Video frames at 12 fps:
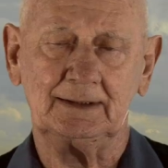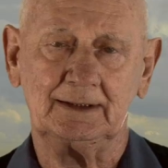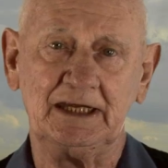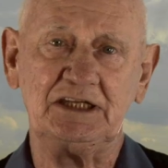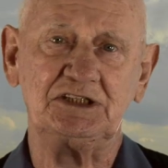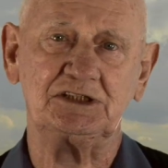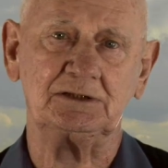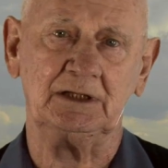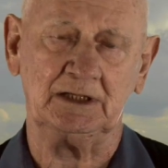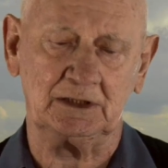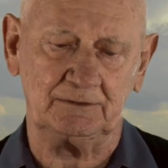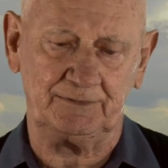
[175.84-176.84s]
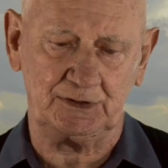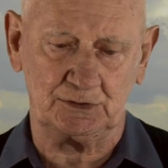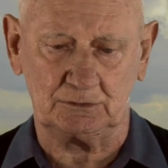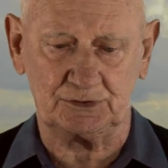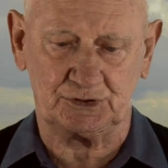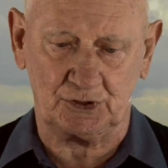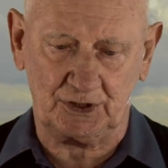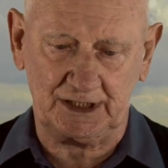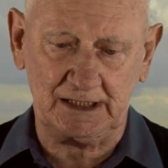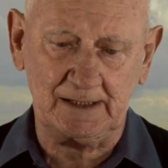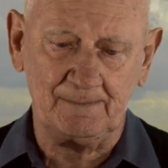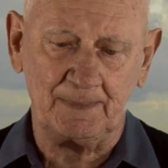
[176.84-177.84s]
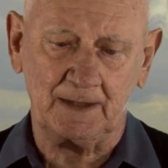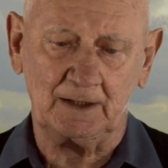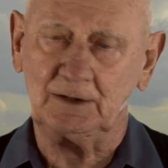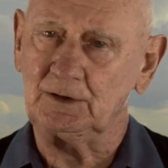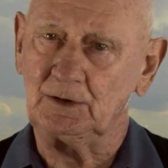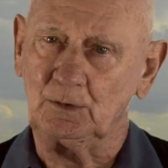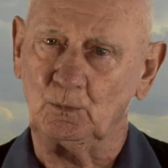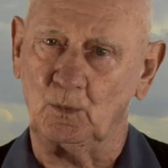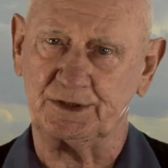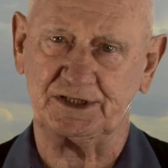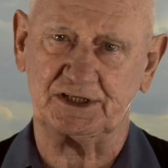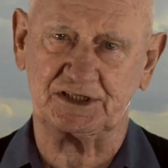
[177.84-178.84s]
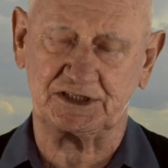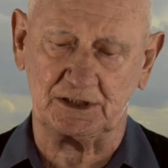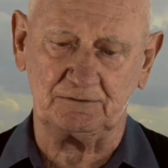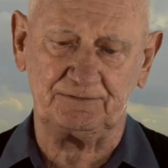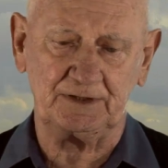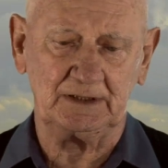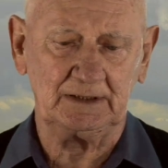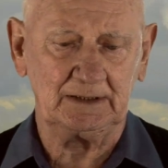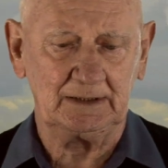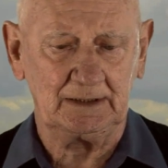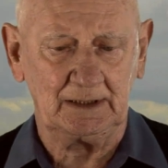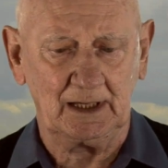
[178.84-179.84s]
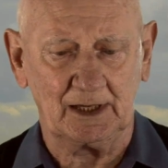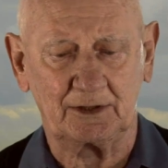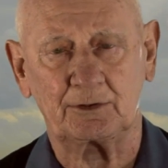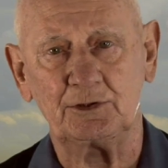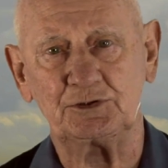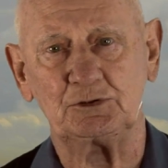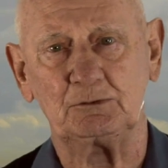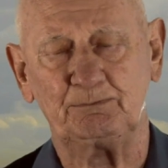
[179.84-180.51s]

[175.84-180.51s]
Each individual journey was itself a crucial